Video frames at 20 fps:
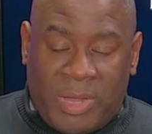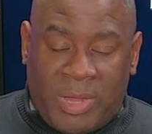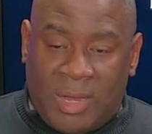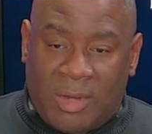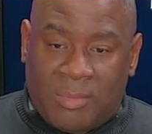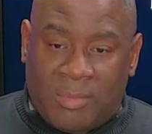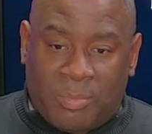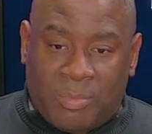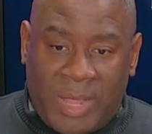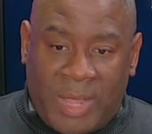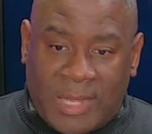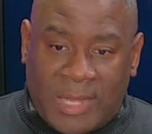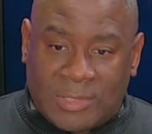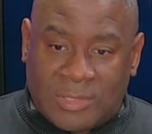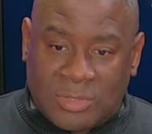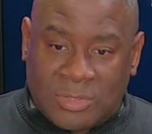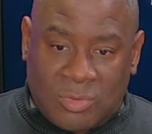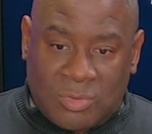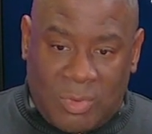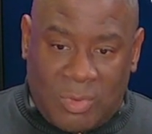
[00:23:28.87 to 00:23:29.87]
Parent
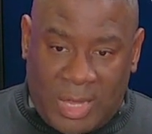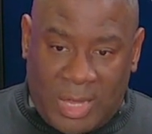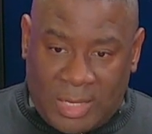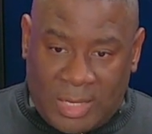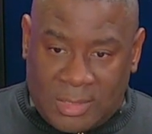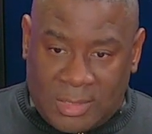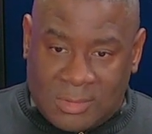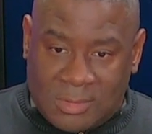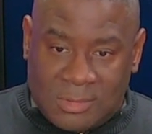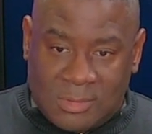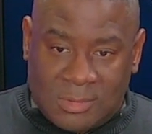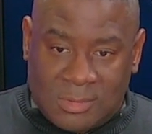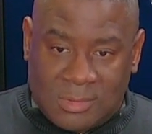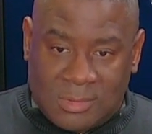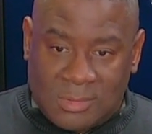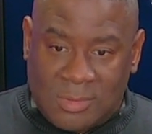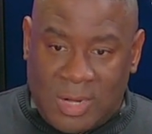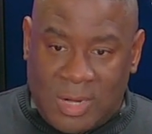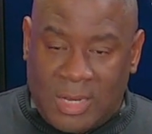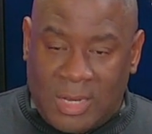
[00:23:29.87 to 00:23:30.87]
passes away,
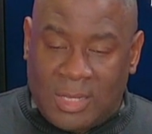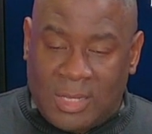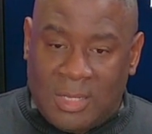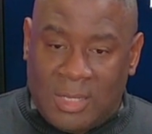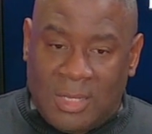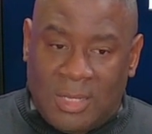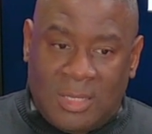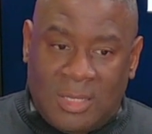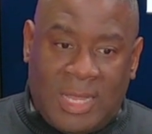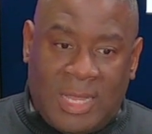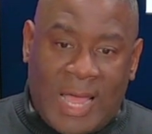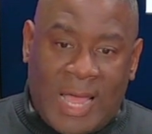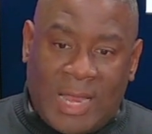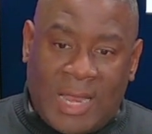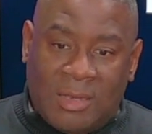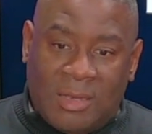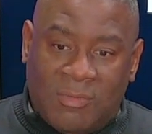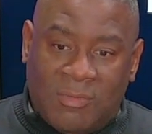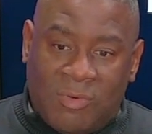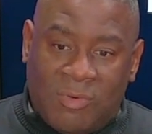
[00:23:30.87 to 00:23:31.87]
right? They
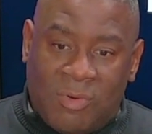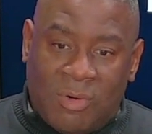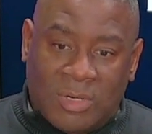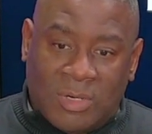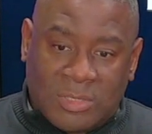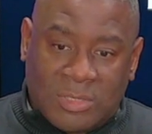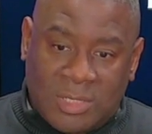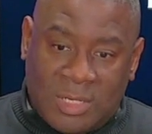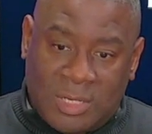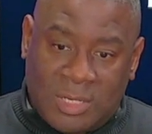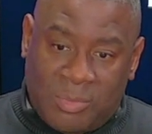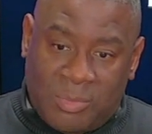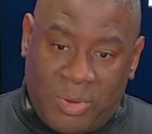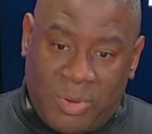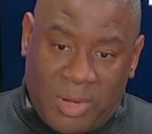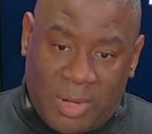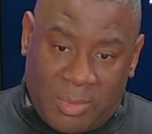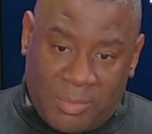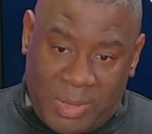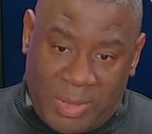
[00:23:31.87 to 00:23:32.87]
got a divorce and the
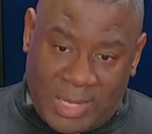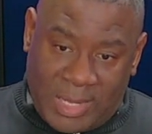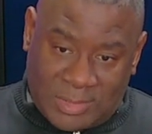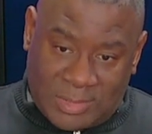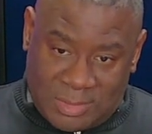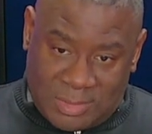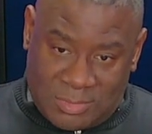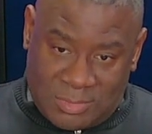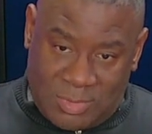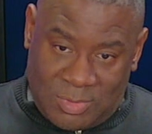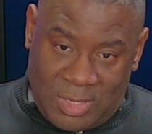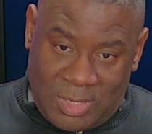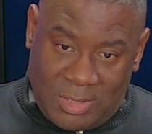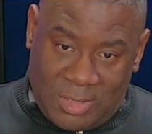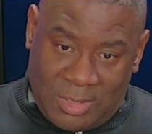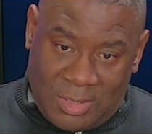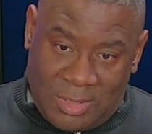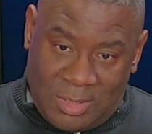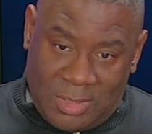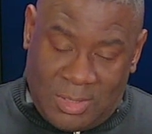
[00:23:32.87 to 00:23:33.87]
parent passes away.
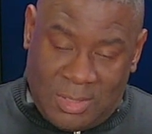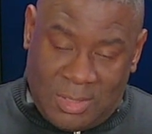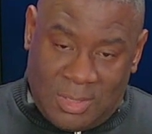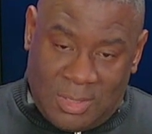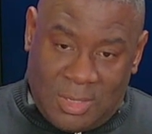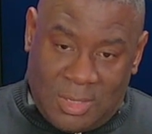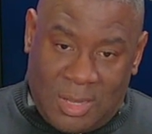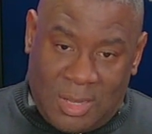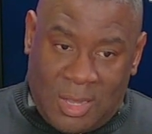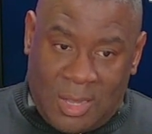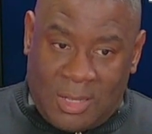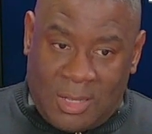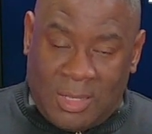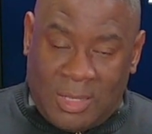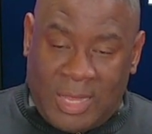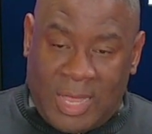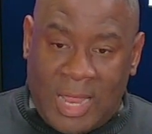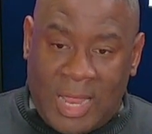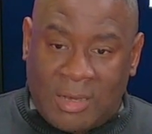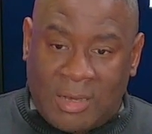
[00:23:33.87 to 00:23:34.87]

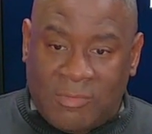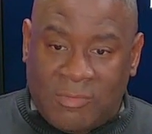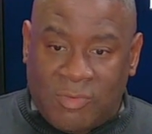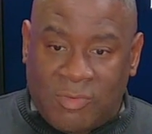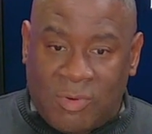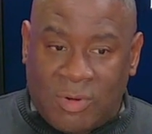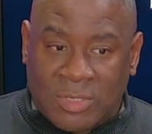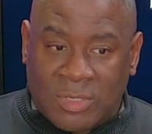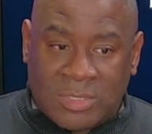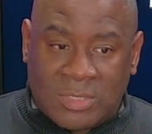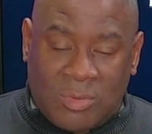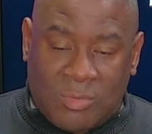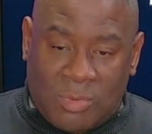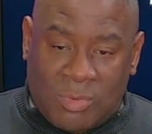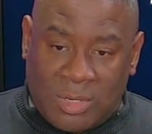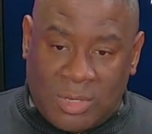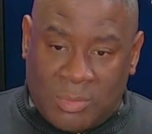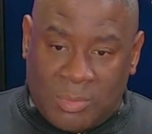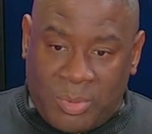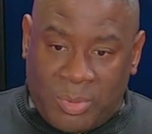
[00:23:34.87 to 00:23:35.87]
They got a divorce and
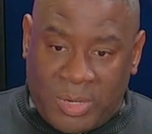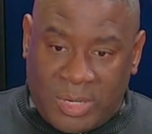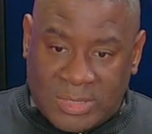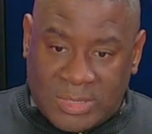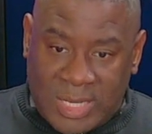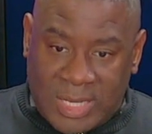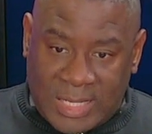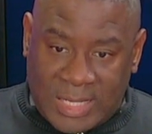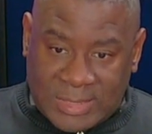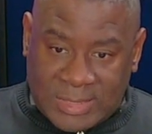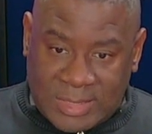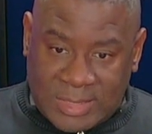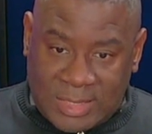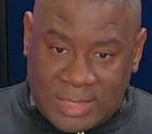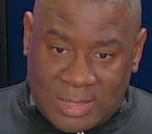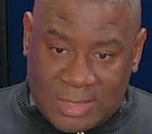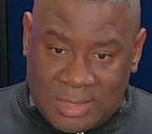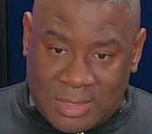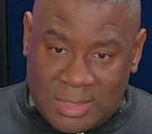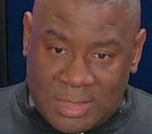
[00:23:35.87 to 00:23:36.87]
one of the parents got
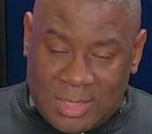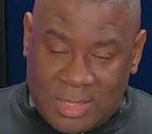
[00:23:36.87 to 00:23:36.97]
sick.